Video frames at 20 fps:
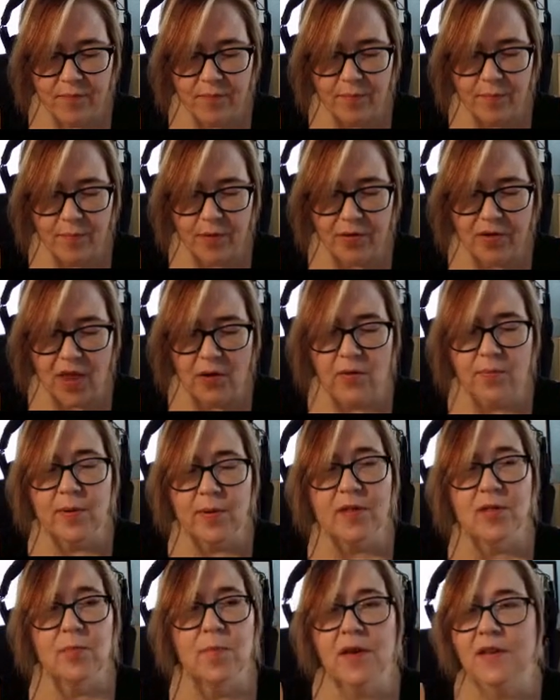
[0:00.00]
But that would be
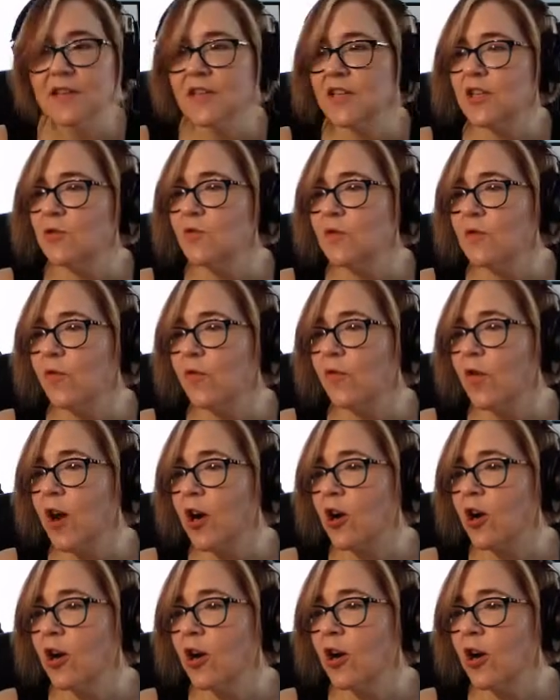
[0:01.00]
the best use of
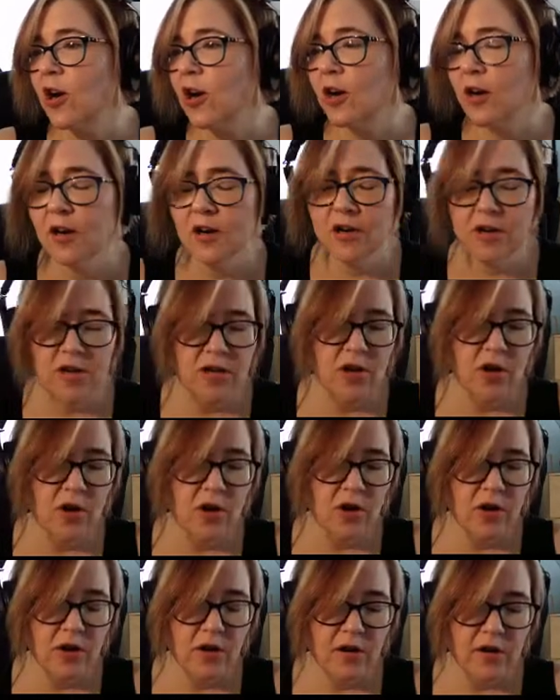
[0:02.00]
wrecker.
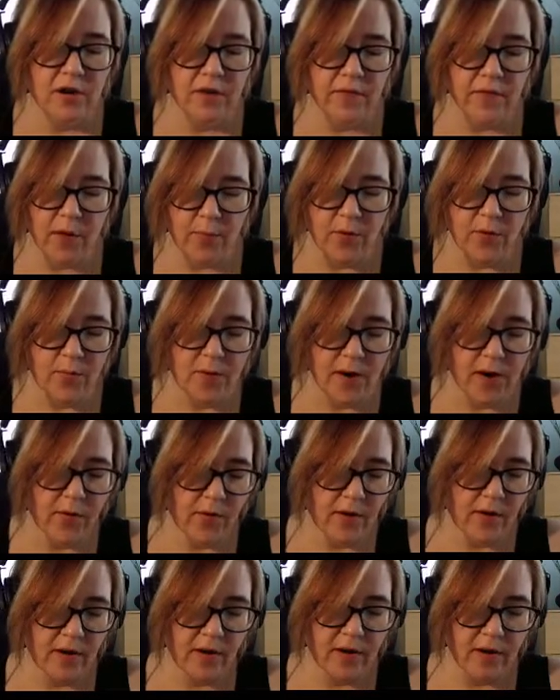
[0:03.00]
If I put my,
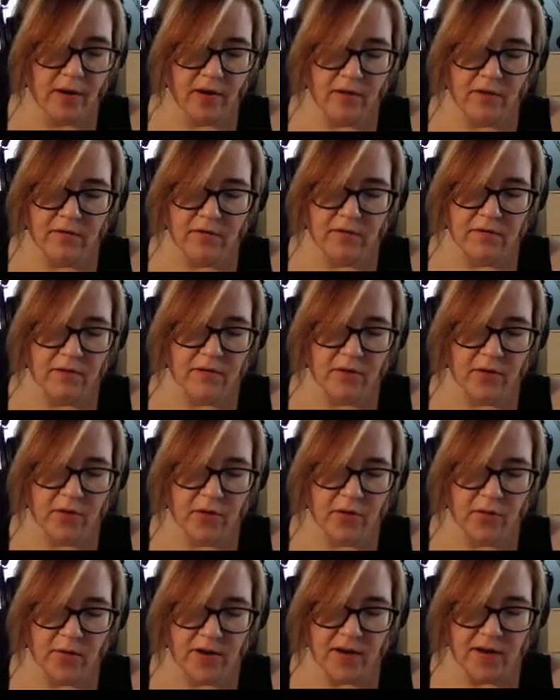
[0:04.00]

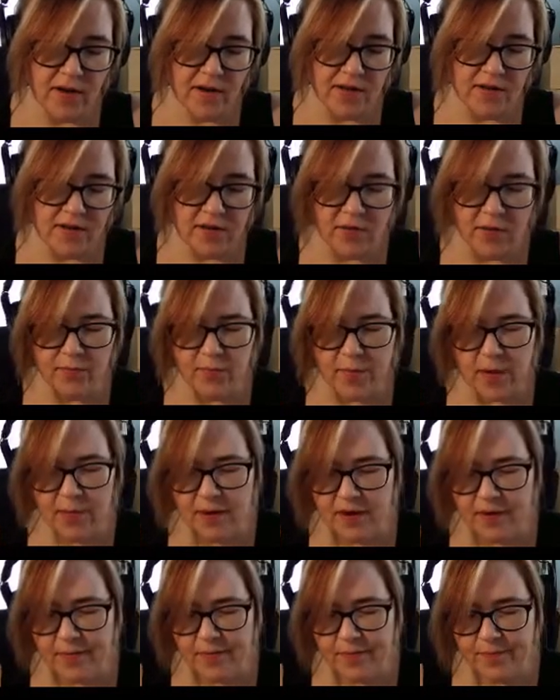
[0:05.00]
otherwise,
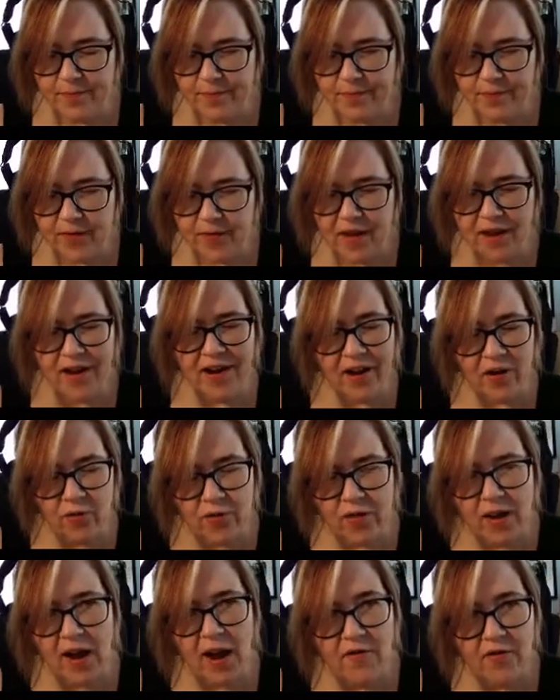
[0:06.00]
maybe, yeah, and I
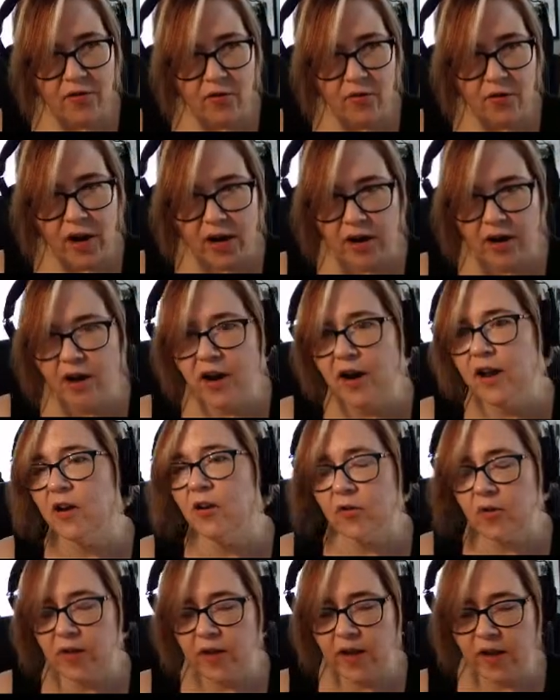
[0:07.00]
only have a wrecker. I don't
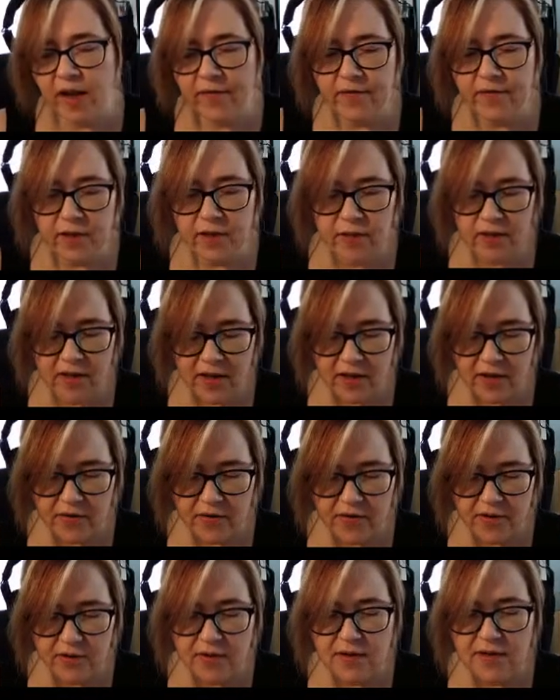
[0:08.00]
really have anything
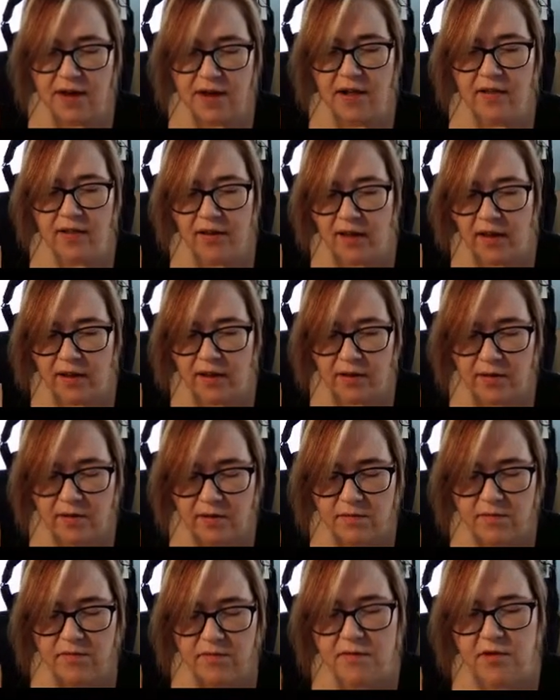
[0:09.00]
else, so it's not like I could
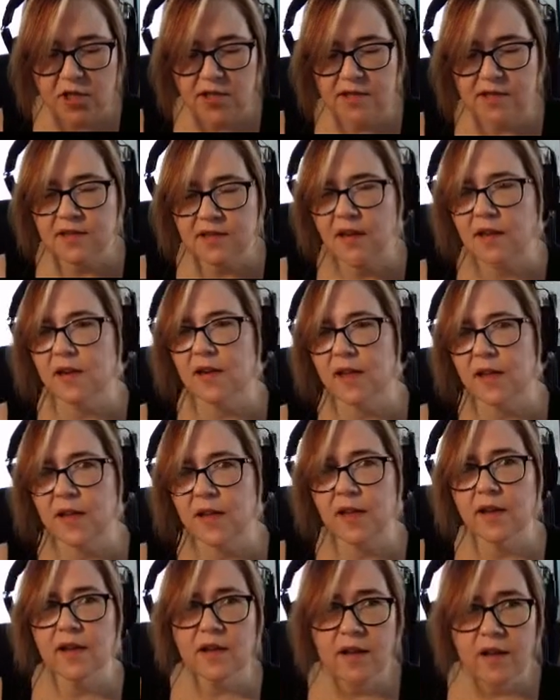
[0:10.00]
just
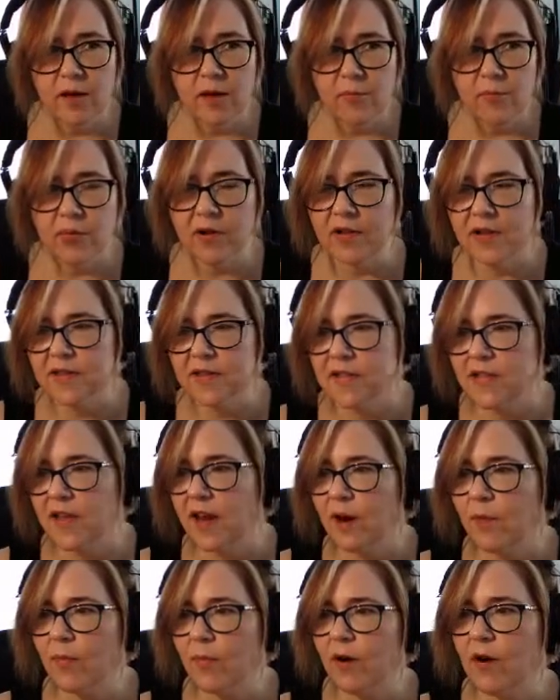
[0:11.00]
suddenly pull a
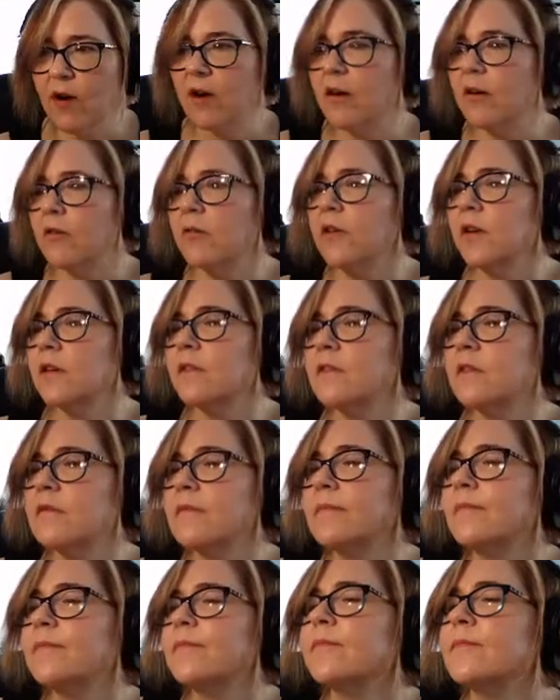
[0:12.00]
slammer out.
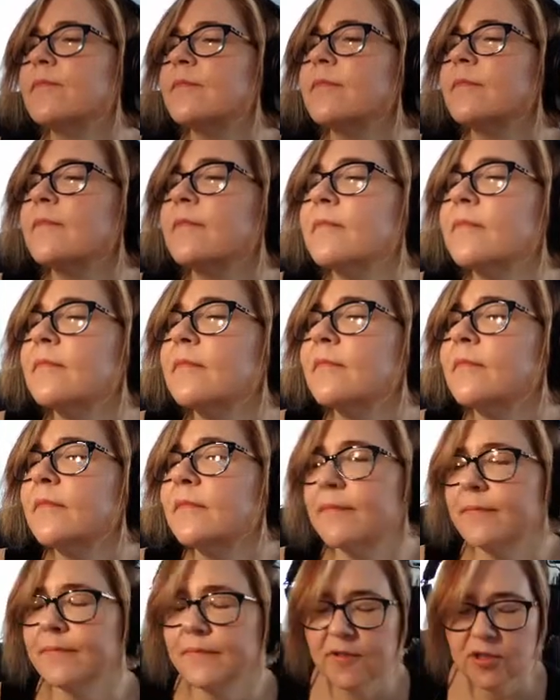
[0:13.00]

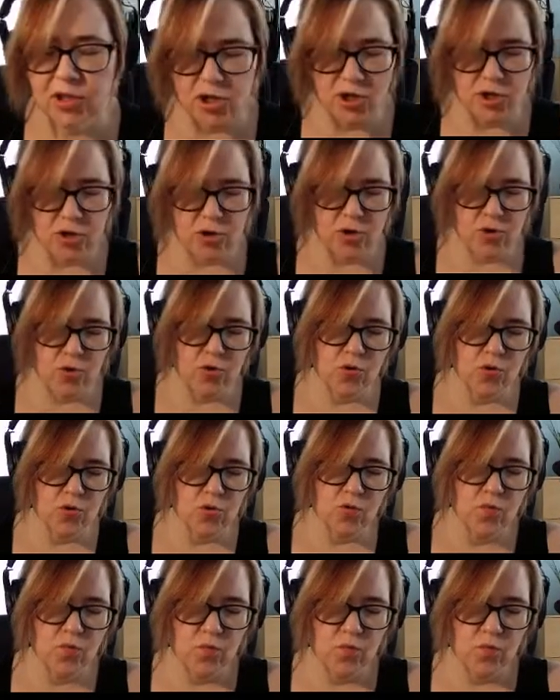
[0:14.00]
So